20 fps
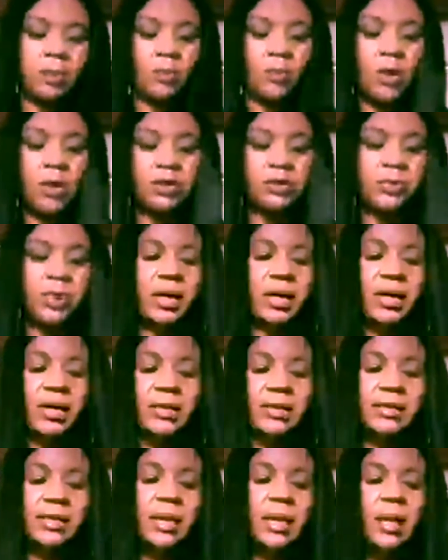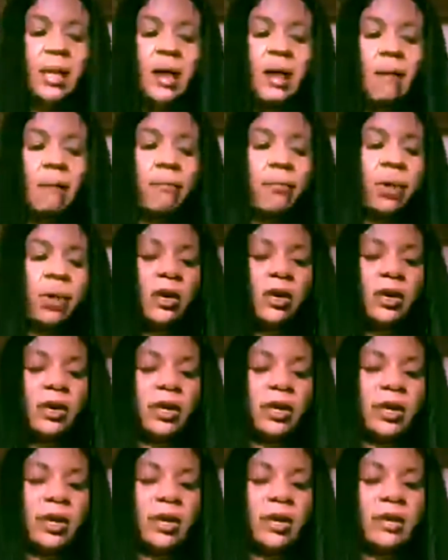and wash my hands,
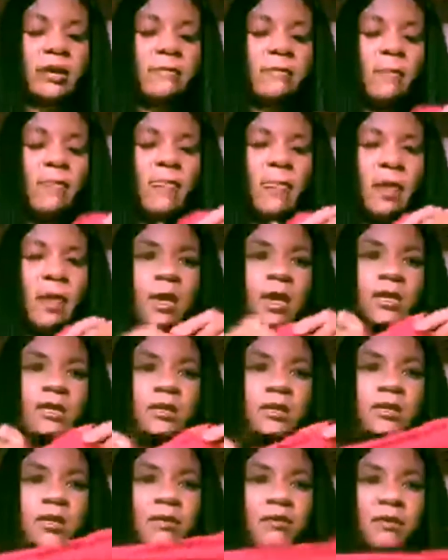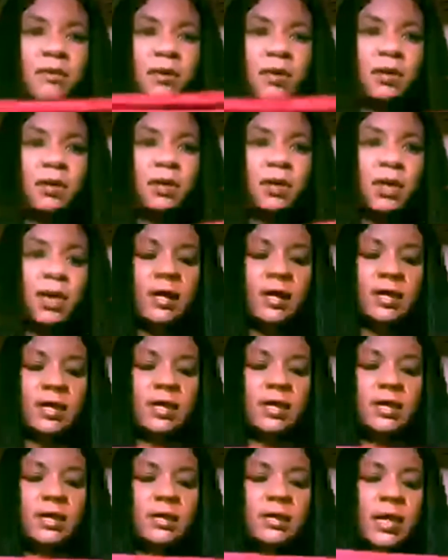but it's definitely a good
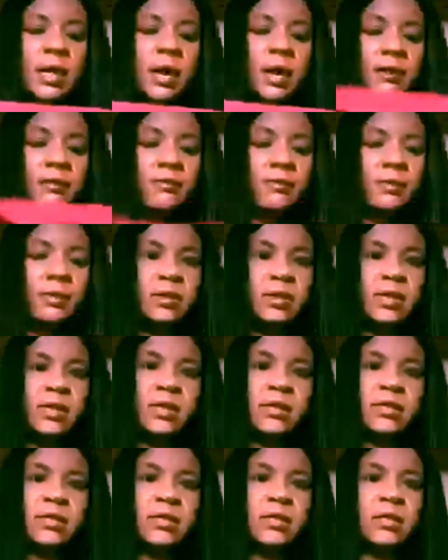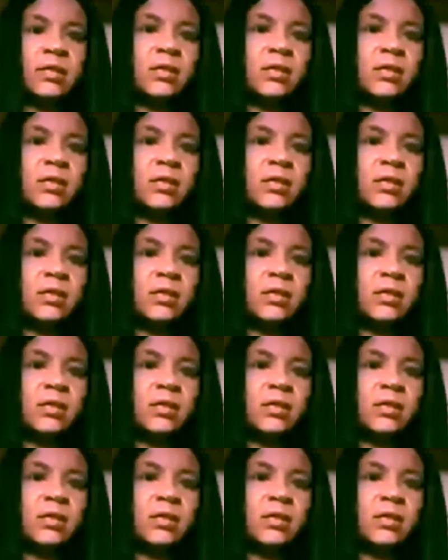idea to have one of these. And